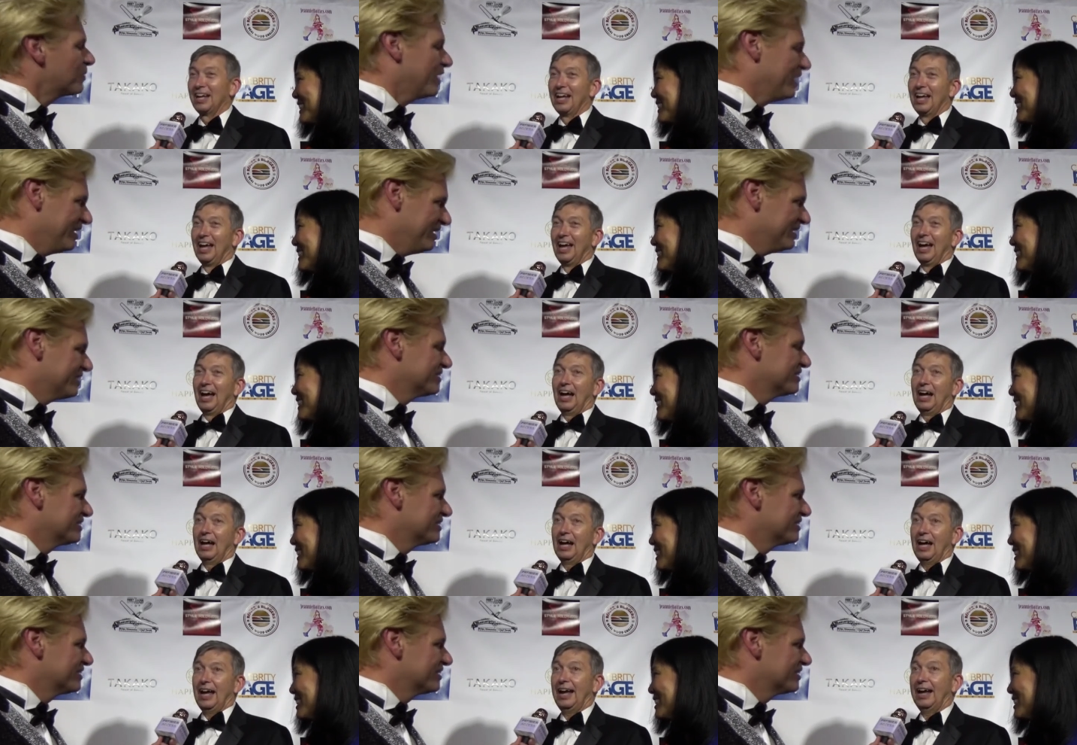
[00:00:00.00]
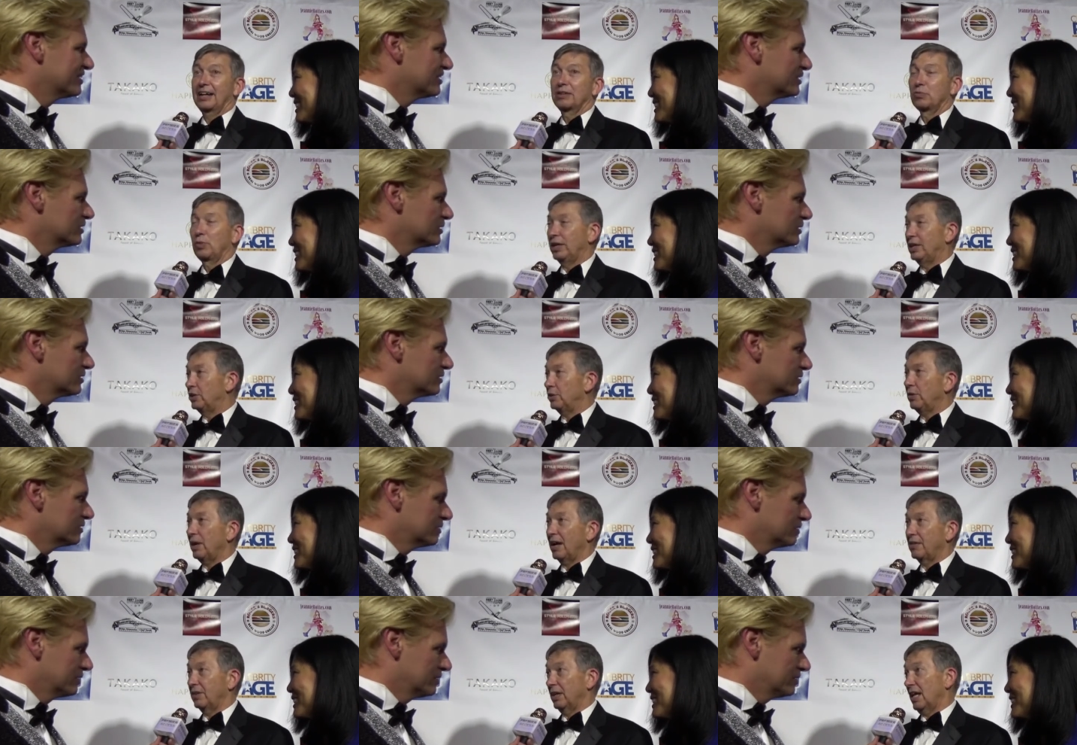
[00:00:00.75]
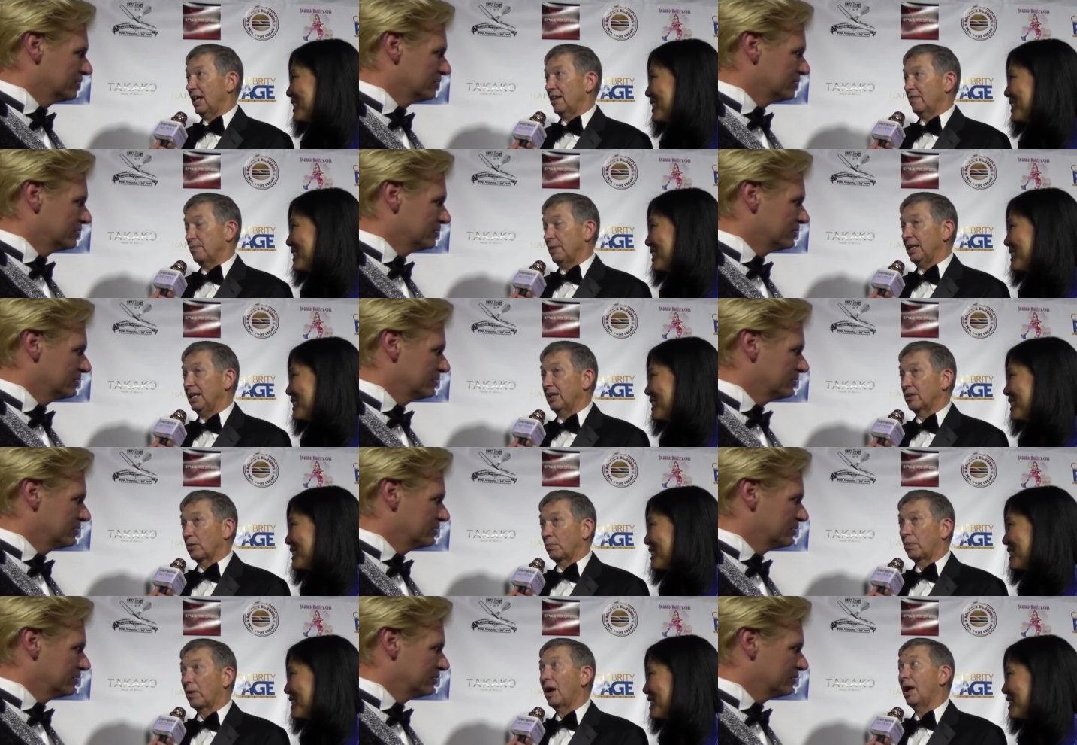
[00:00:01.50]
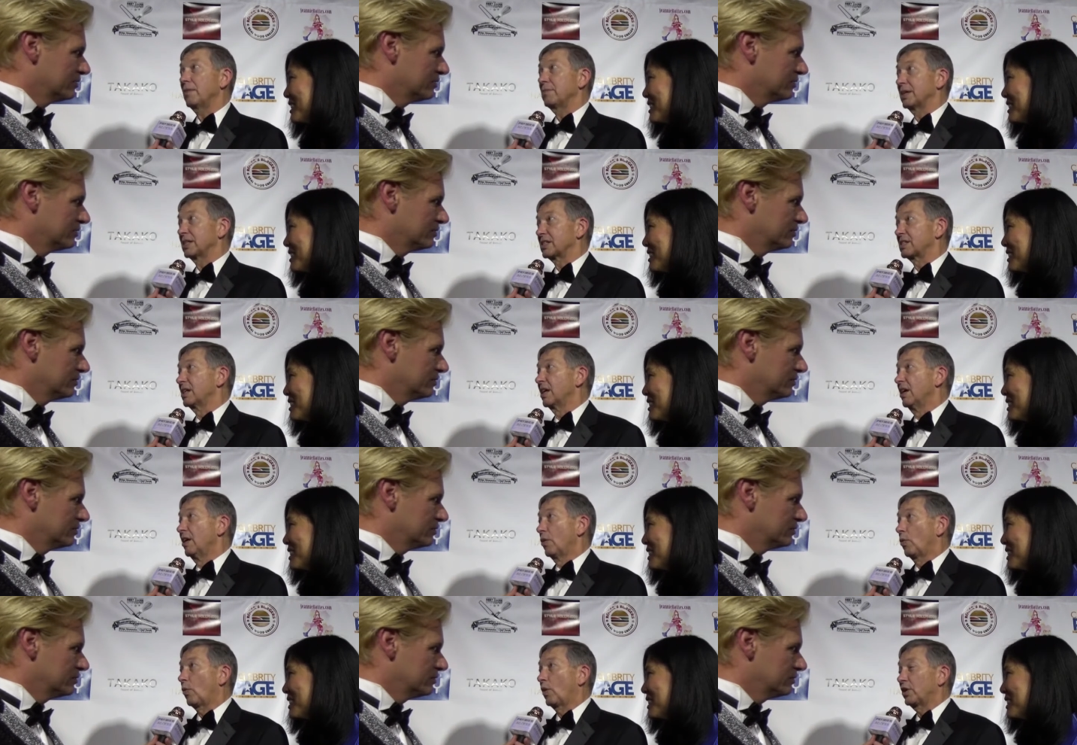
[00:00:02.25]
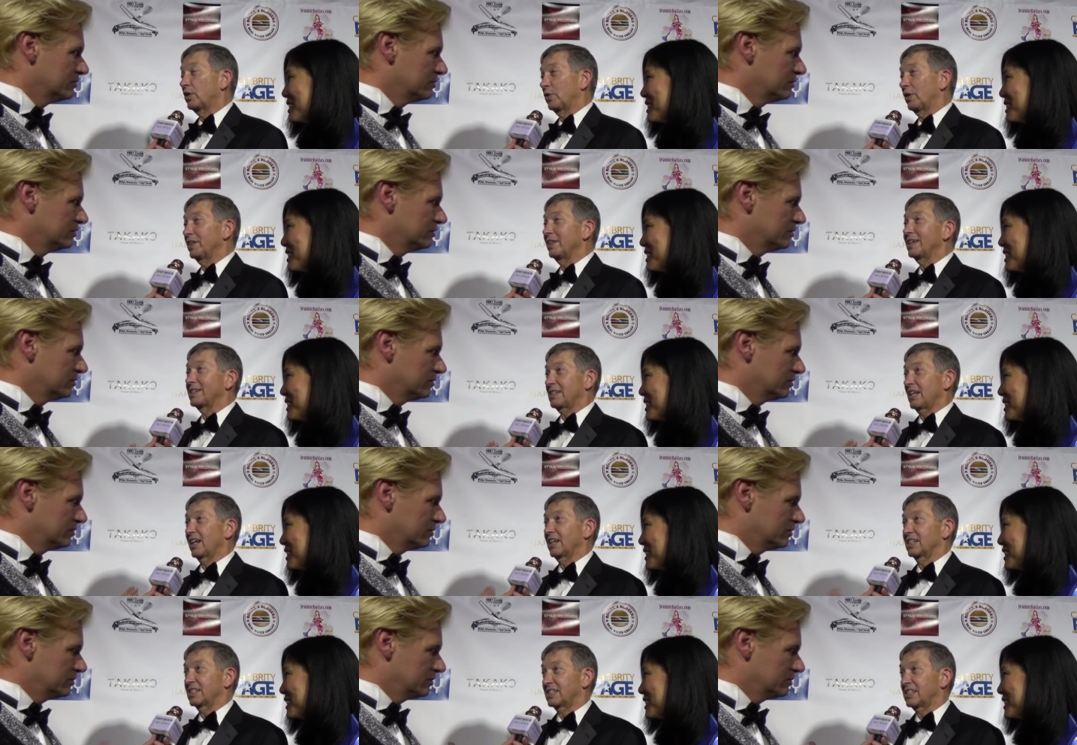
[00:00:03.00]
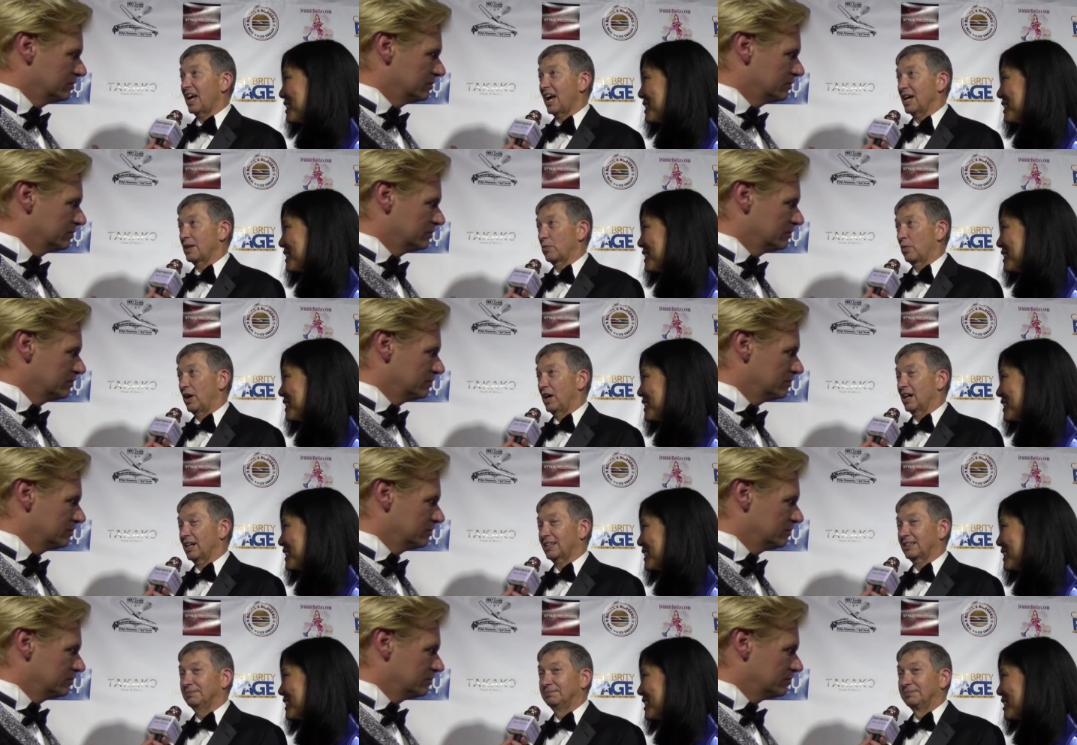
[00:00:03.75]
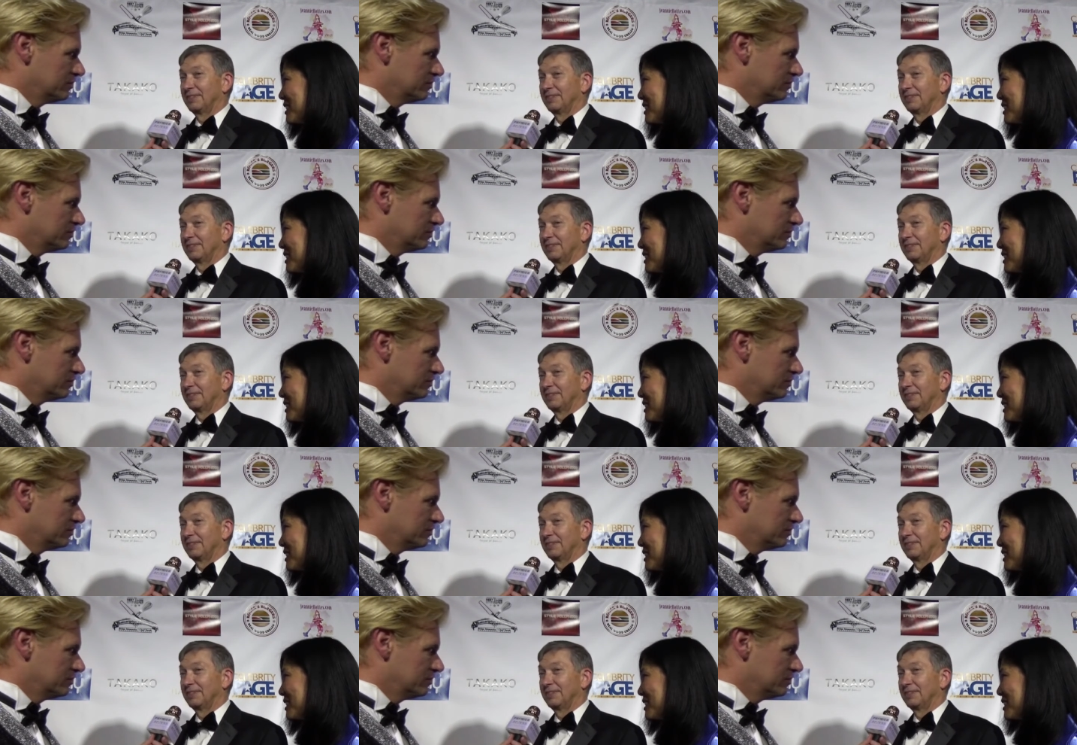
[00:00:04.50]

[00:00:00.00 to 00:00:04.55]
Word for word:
Speaker 1: Right. And we do have a lot of media. The problem is we're doing this on a sidewalk,